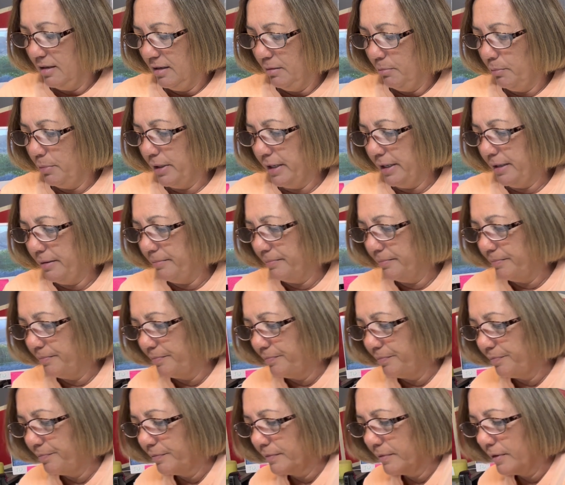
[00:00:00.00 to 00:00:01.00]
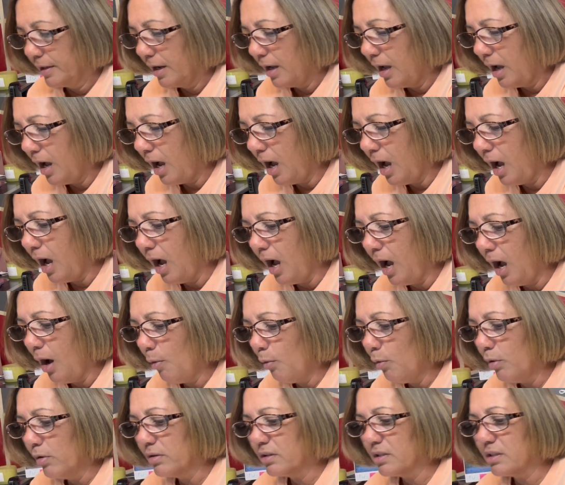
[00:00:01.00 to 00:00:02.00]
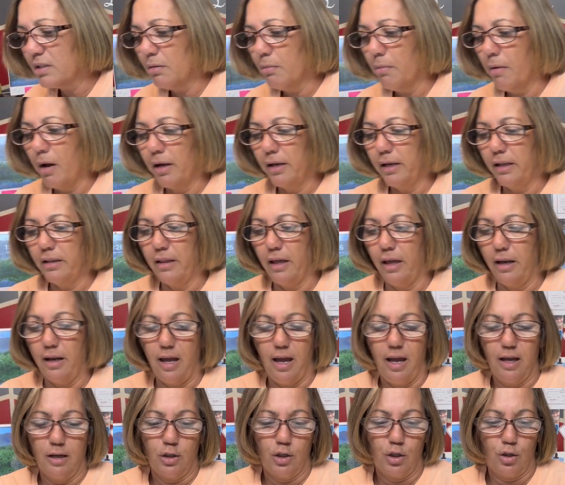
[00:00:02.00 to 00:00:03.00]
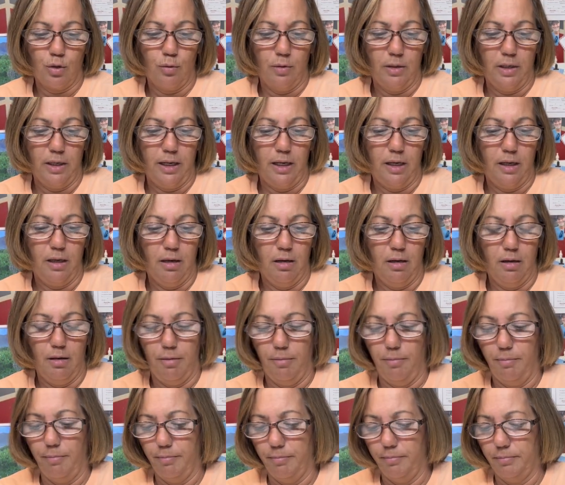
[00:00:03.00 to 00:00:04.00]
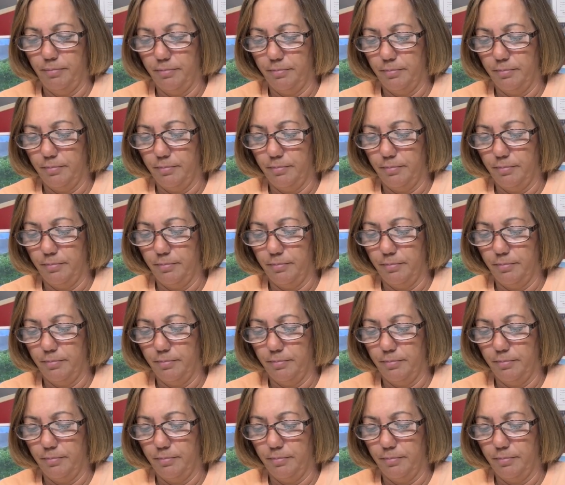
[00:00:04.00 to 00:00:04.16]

but I want somebody that actually um,